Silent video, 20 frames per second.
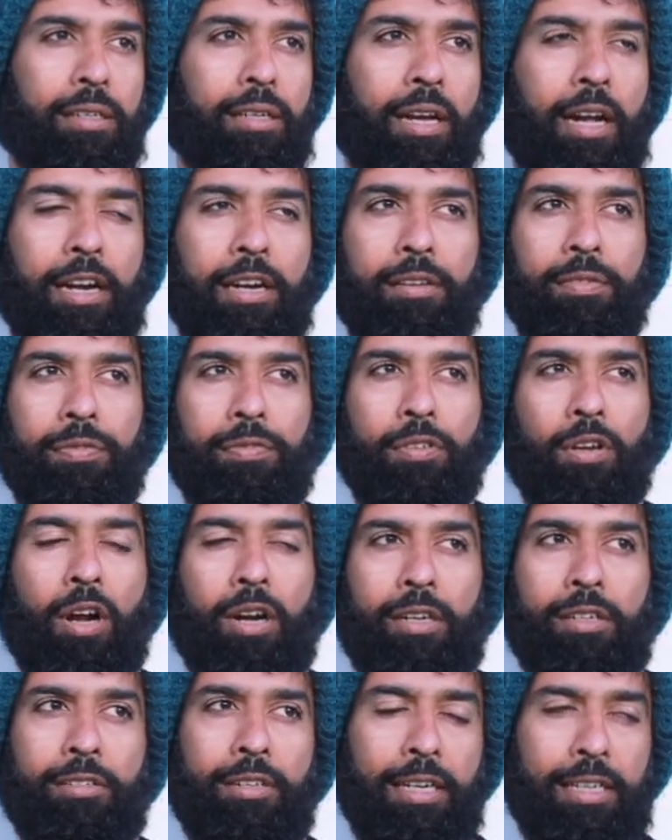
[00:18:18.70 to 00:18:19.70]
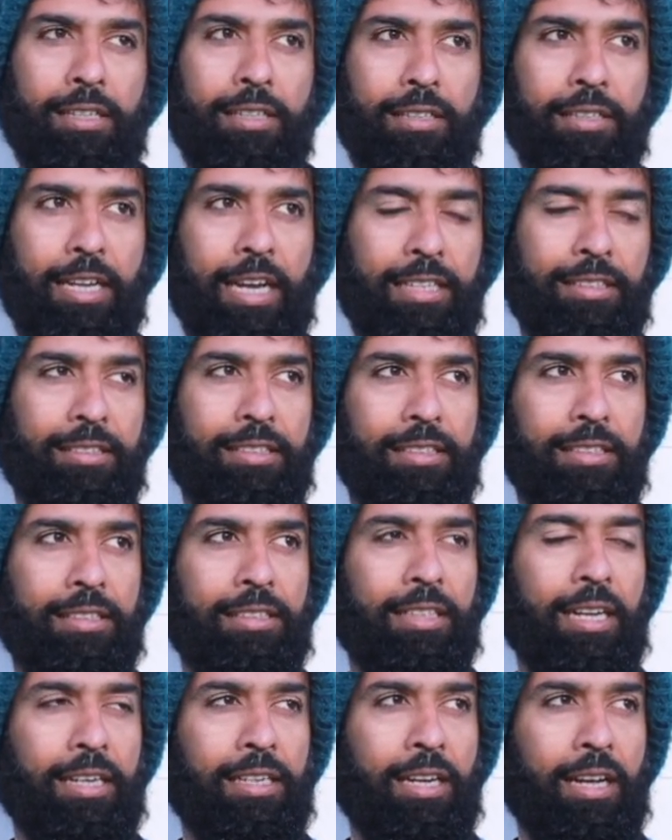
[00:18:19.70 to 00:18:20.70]
kind of not
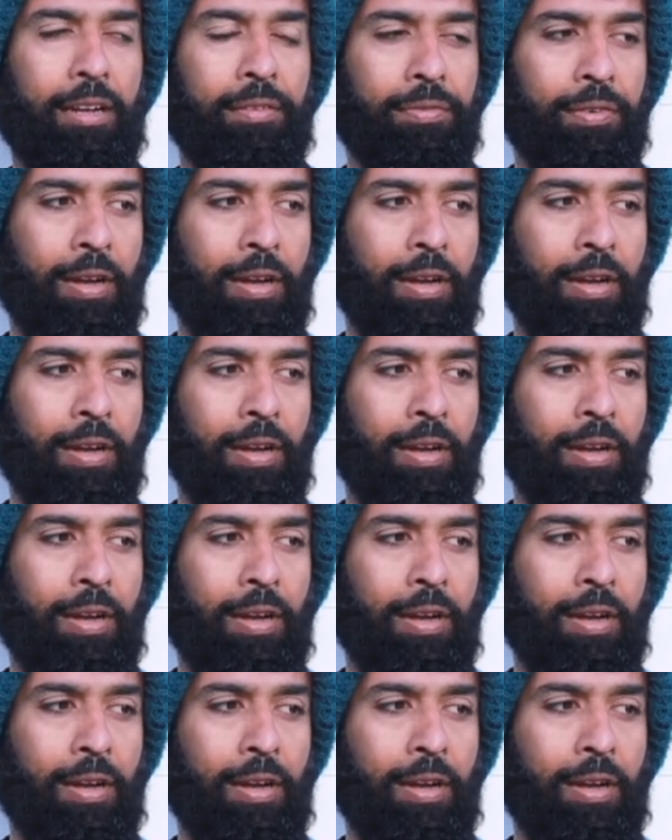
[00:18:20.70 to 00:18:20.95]
recognizing that